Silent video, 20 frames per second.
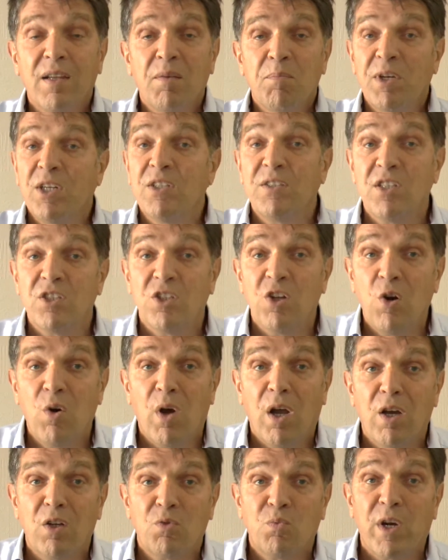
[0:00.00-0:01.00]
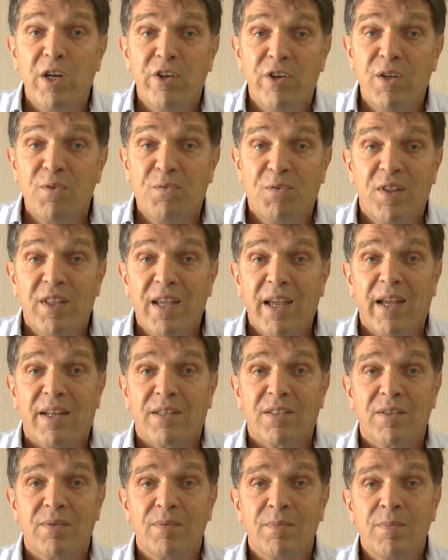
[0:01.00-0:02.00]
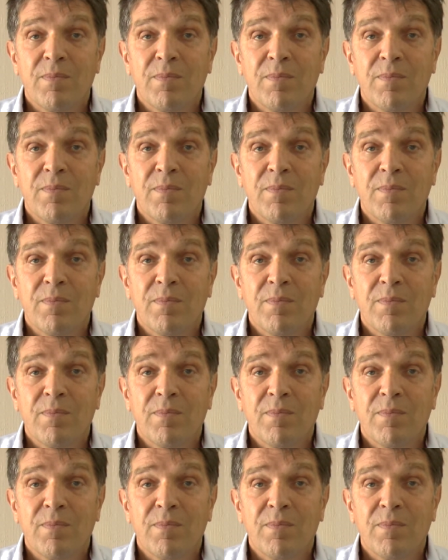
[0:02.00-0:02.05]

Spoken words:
because there's no hard wiring for that.